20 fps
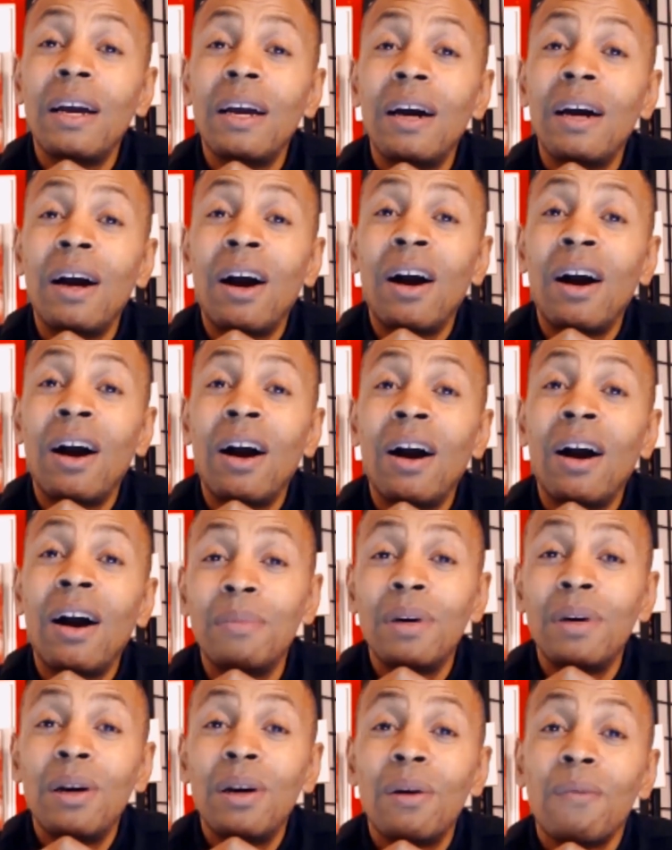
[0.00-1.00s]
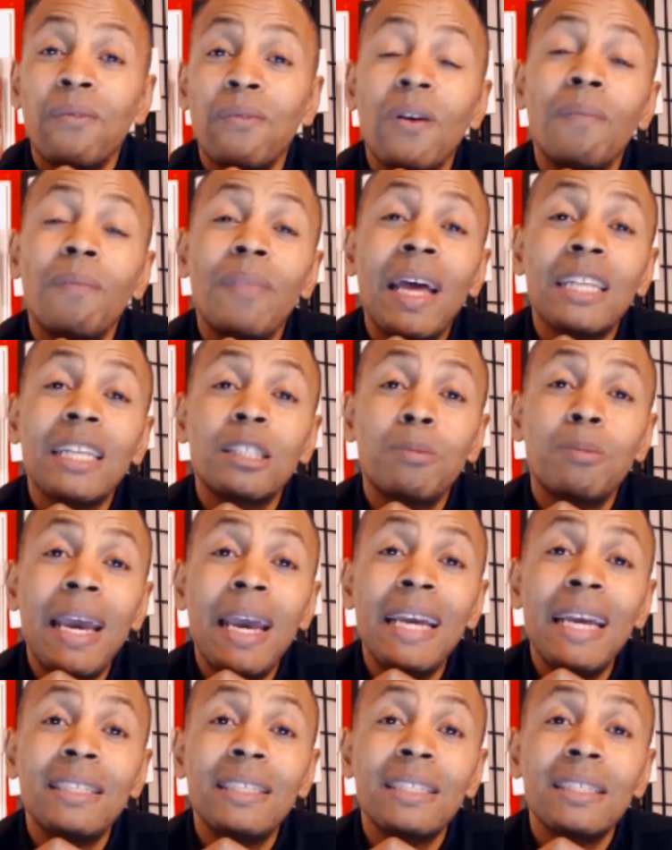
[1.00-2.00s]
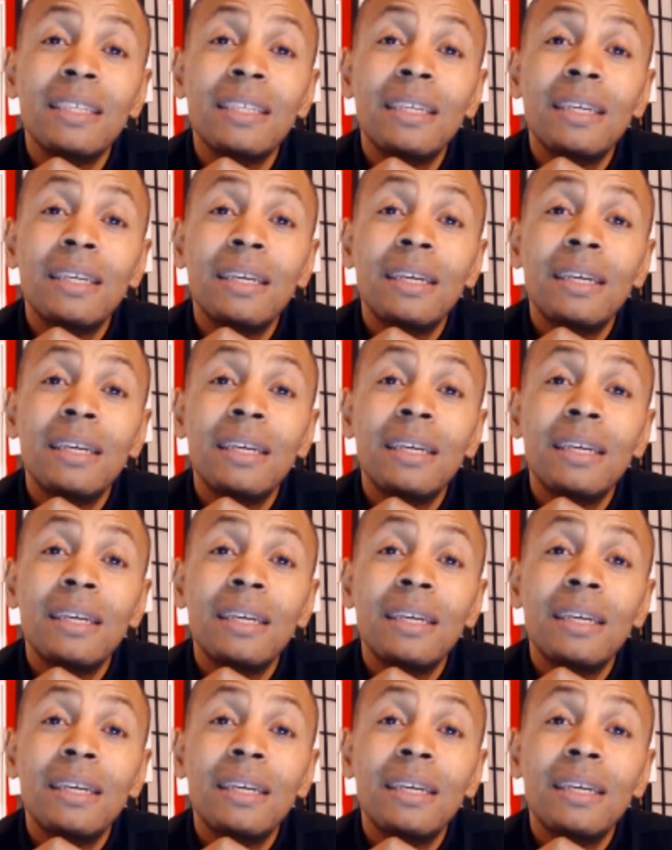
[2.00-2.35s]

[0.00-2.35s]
income from that space.